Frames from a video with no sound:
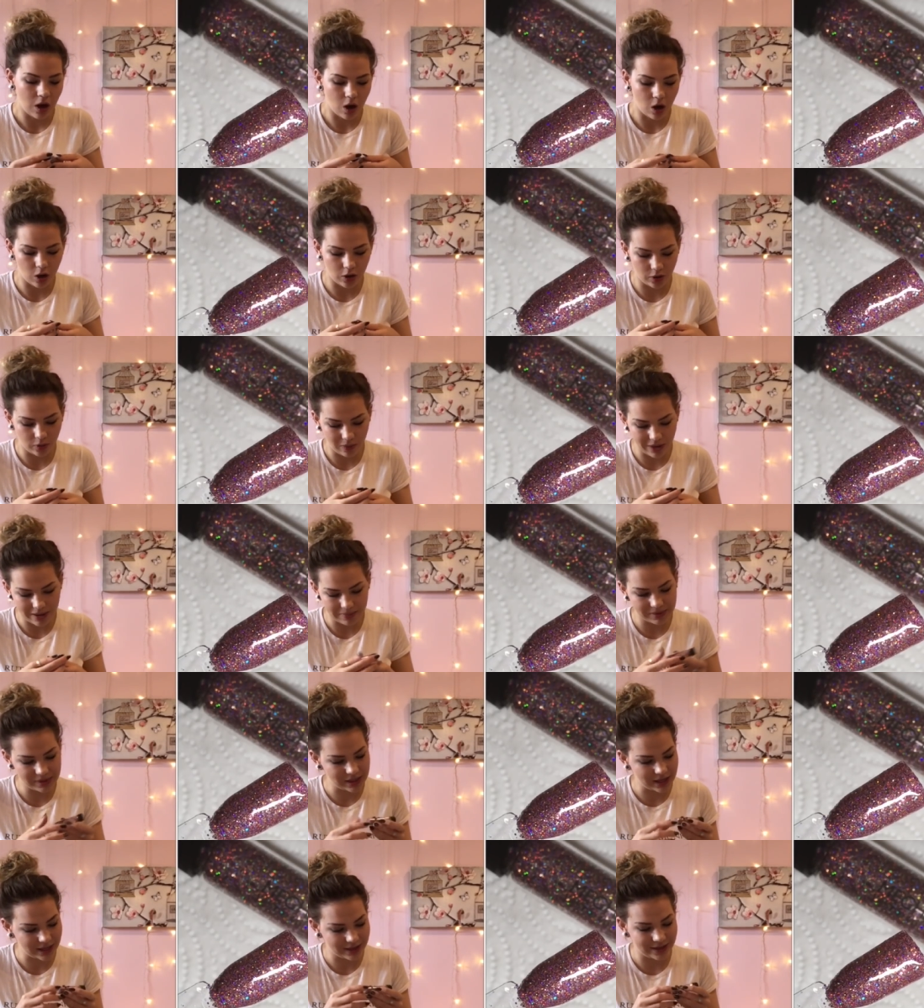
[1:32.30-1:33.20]
on the
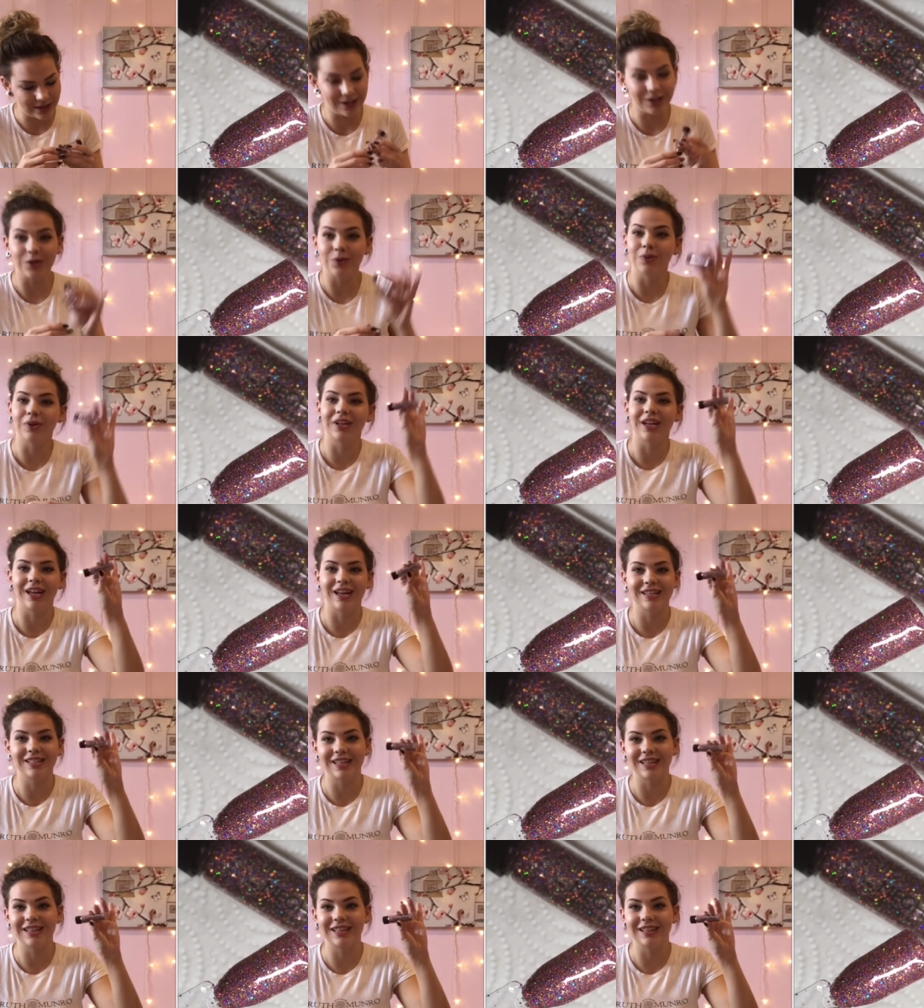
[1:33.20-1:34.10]
website, then you will
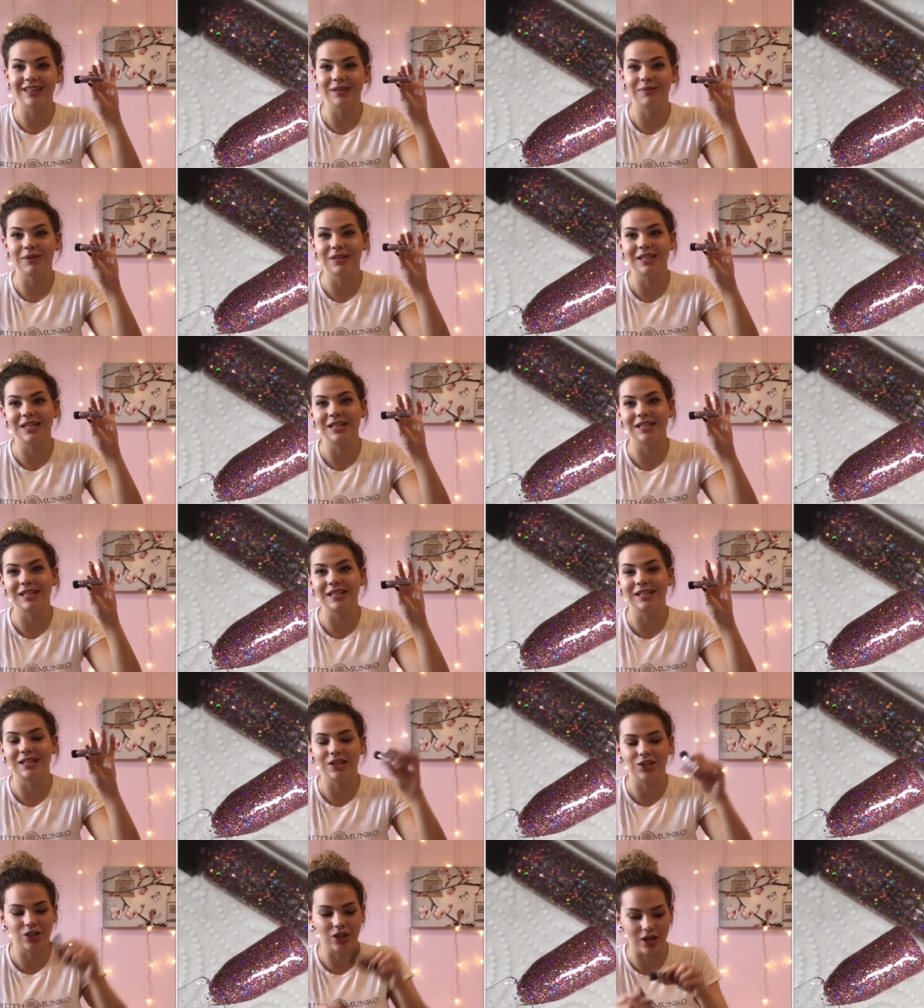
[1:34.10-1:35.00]
get the limited
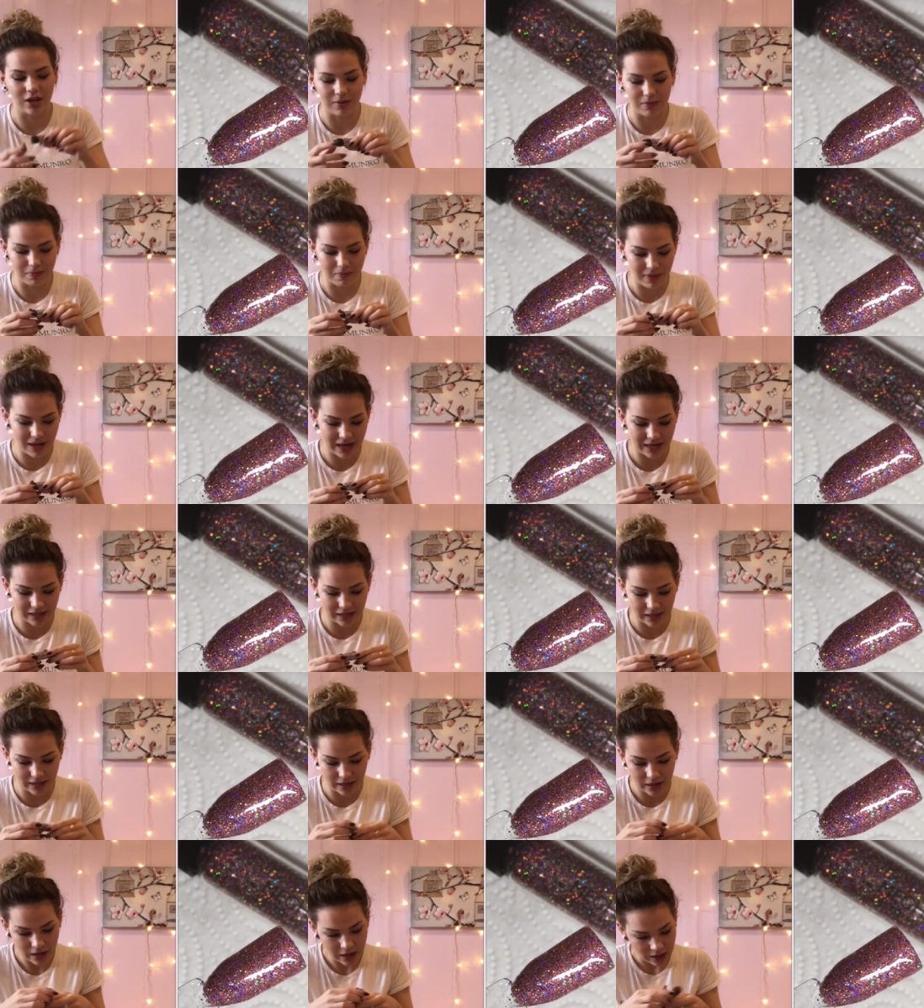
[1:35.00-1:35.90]
edition
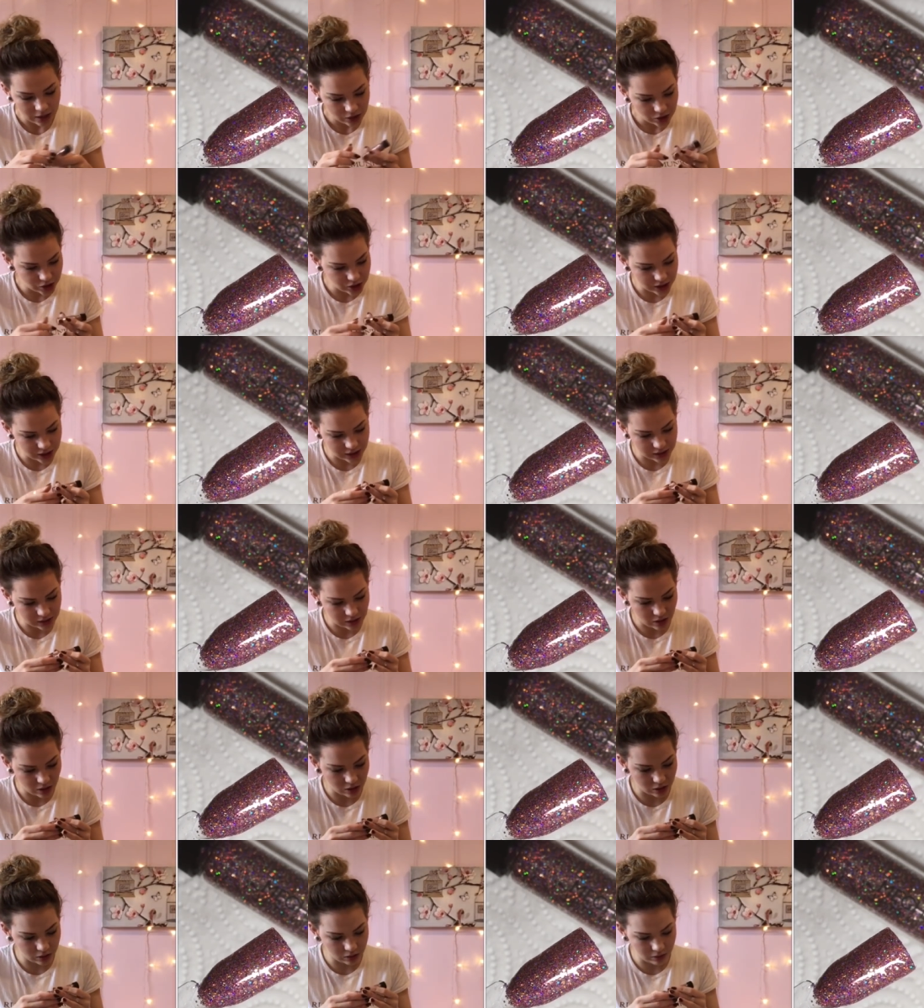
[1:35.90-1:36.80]
Megan. She is
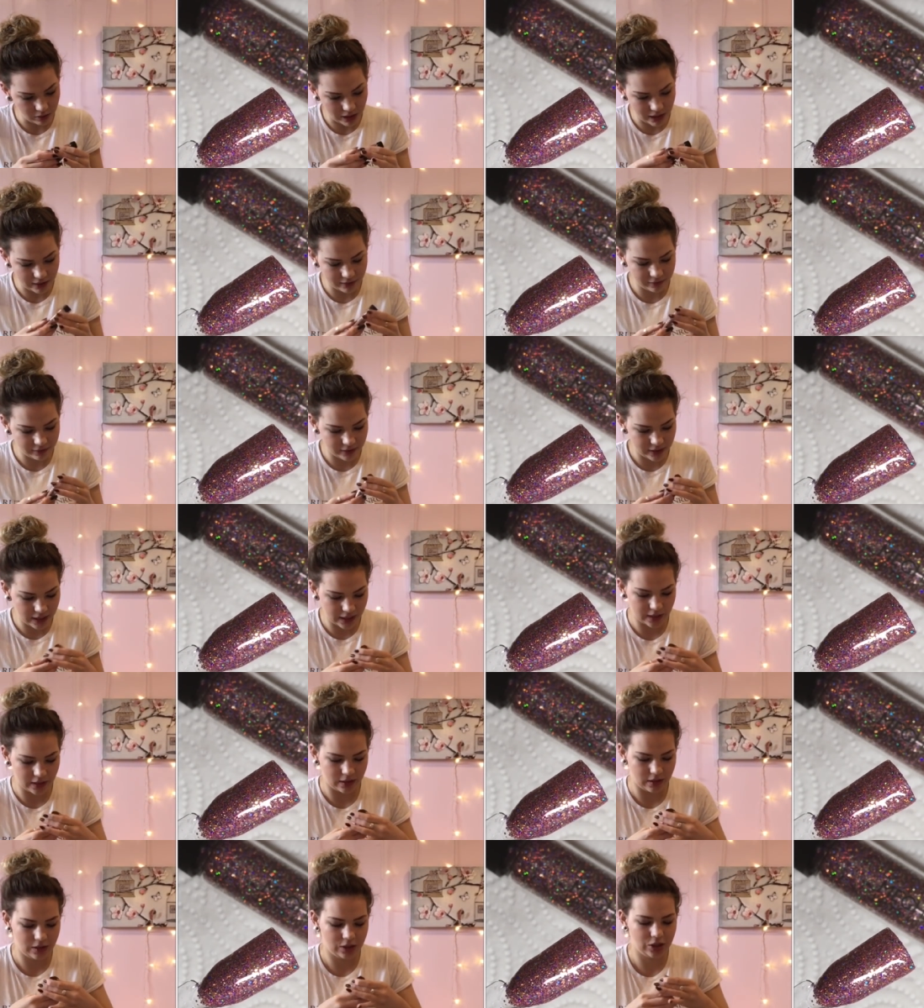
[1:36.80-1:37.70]

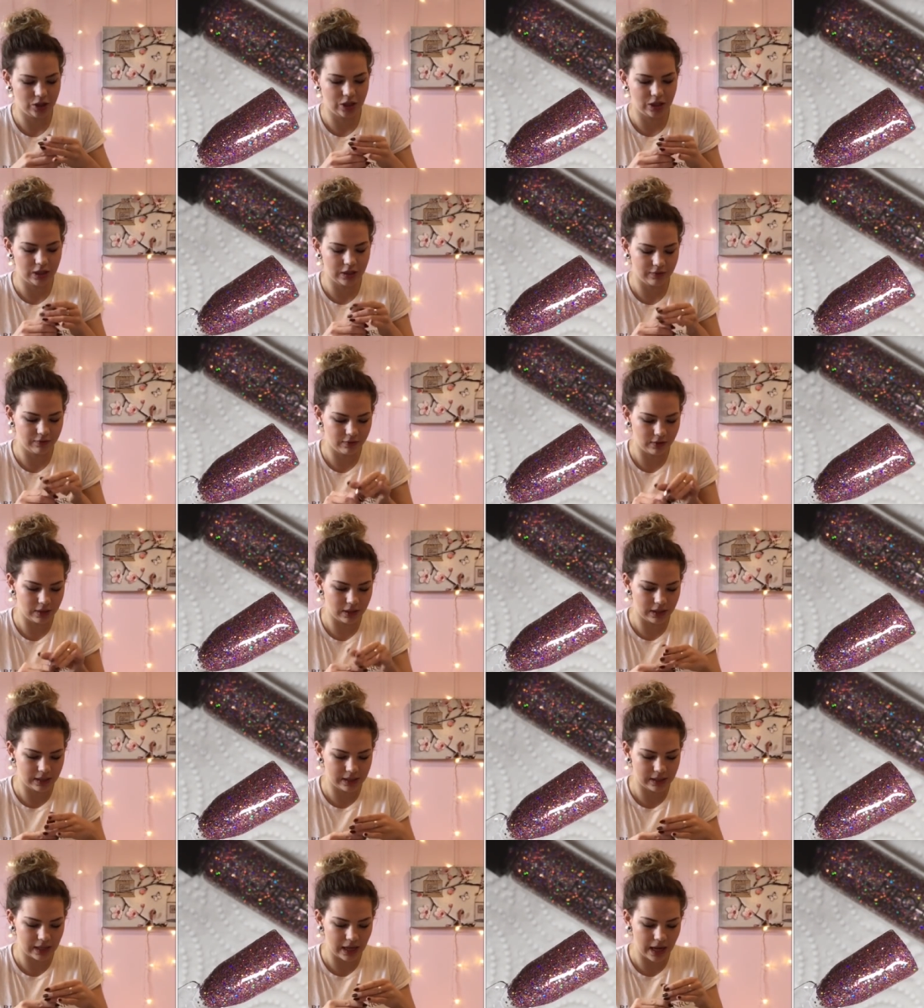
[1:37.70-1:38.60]
holographic. Is she
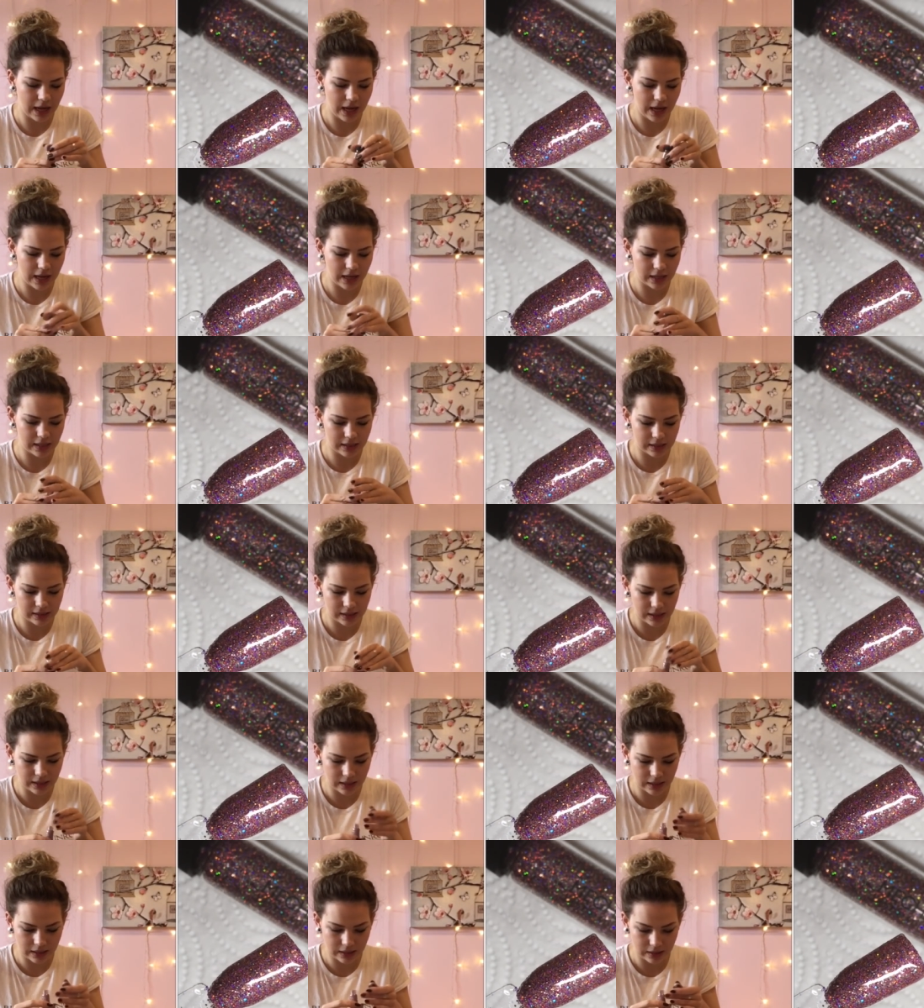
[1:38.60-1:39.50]
different
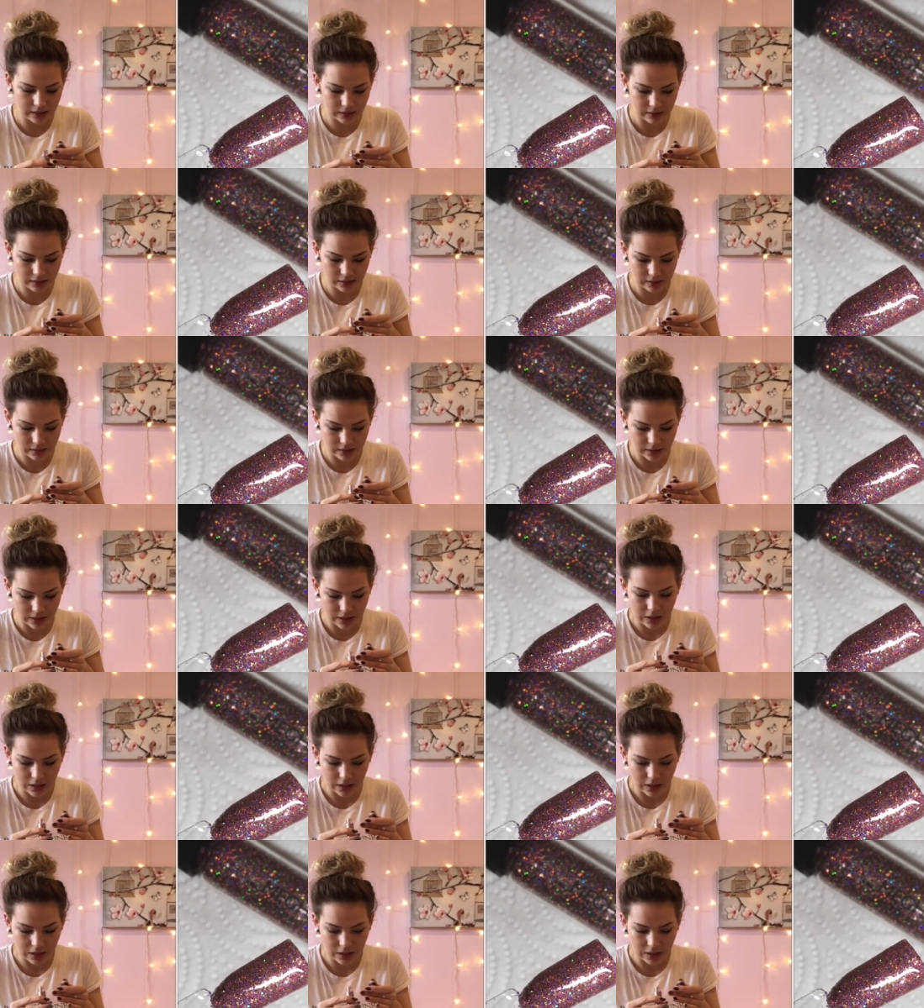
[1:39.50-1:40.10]
sizes?